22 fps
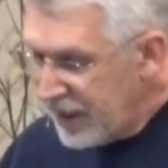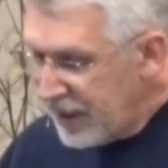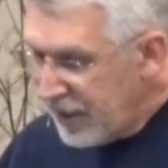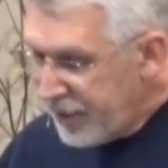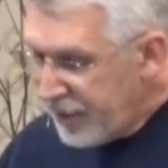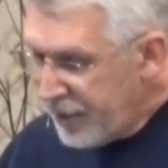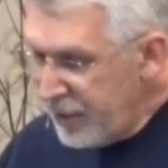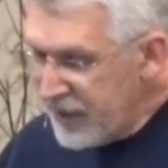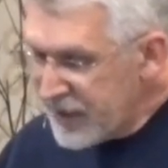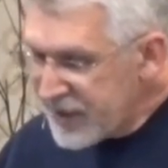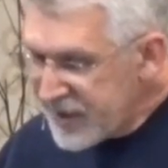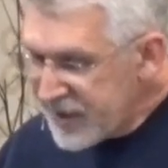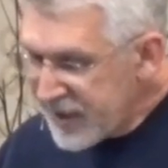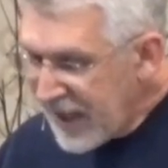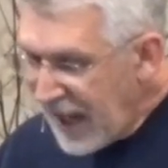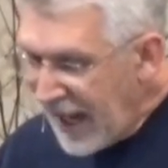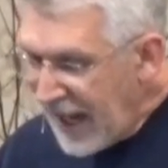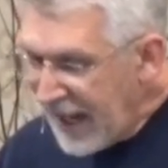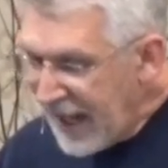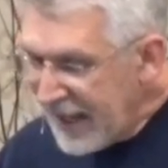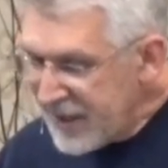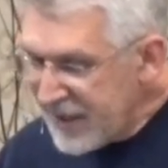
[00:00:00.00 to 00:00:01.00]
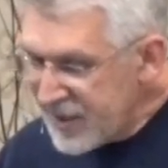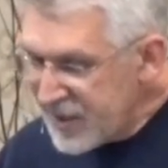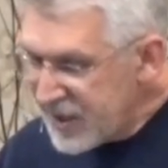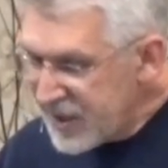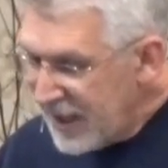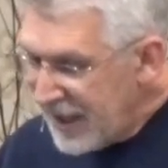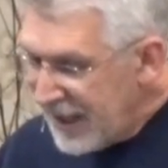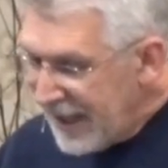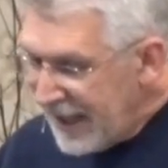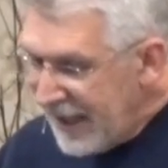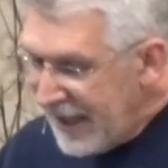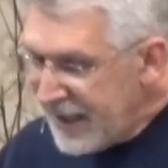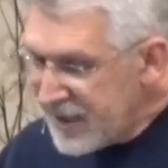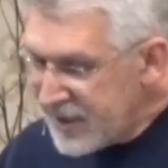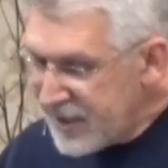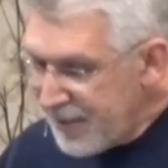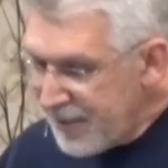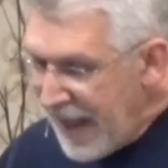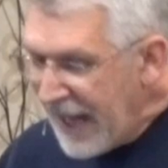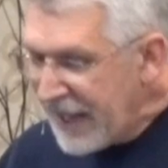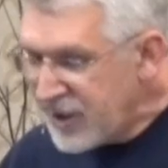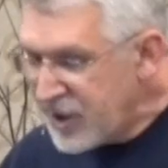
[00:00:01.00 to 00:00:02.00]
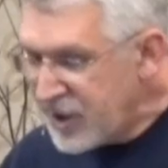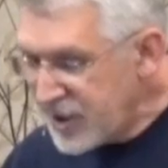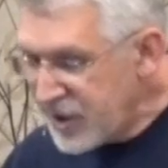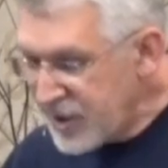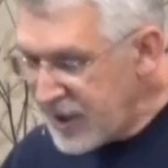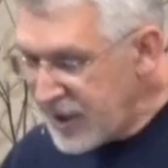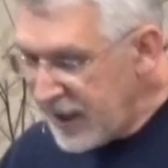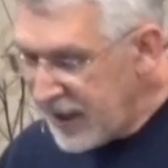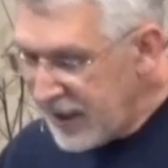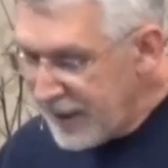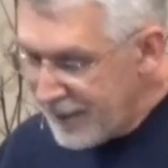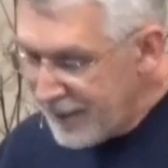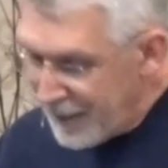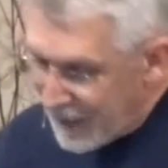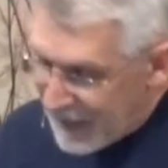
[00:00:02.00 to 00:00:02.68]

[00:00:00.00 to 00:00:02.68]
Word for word: through the skies in his majesty.